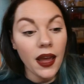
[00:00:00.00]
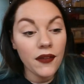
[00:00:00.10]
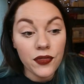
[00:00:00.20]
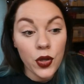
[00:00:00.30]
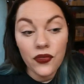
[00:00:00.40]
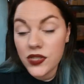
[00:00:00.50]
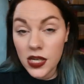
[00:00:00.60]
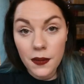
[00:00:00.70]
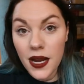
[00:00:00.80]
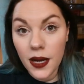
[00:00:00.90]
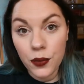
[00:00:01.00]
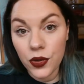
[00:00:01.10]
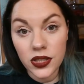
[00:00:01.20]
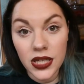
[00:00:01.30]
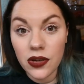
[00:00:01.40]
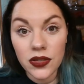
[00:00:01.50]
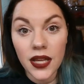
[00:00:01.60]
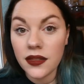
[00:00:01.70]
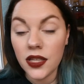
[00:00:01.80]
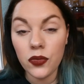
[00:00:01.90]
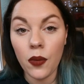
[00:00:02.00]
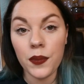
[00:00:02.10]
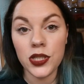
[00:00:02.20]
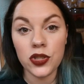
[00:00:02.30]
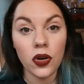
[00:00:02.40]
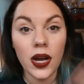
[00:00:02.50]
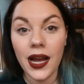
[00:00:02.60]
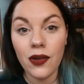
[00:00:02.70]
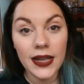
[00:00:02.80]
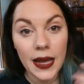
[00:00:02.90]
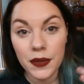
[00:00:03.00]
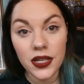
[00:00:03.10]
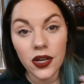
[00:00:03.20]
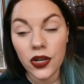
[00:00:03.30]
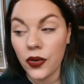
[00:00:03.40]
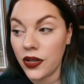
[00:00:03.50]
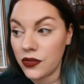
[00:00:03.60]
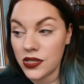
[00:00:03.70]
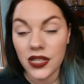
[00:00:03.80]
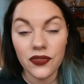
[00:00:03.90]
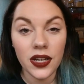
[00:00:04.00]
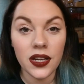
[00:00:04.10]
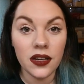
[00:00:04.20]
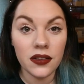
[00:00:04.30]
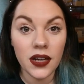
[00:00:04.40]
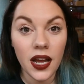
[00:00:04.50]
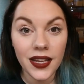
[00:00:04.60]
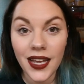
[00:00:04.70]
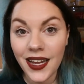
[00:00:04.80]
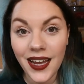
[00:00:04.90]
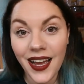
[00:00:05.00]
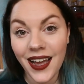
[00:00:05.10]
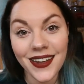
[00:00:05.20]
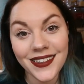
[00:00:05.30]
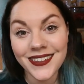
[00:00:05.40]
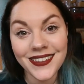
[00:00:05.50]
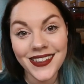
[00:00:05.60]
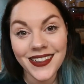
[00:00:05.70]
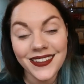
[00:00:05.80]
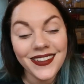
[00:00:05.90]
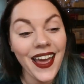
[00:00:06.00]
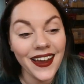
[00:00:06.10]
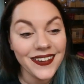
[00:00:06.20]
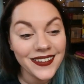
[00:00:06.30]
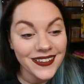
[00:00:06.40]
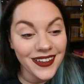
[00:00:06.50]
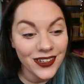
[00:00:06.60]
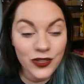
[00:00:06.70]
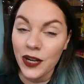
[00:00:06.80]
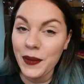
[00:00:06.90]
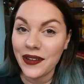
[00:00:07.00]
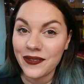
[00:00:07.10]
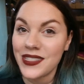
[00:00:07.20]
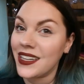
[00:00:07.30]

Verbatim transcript: If you've seen a makeup product out there that you want me to try out let me know and I'll see if I can get it and yeah I'll try them out.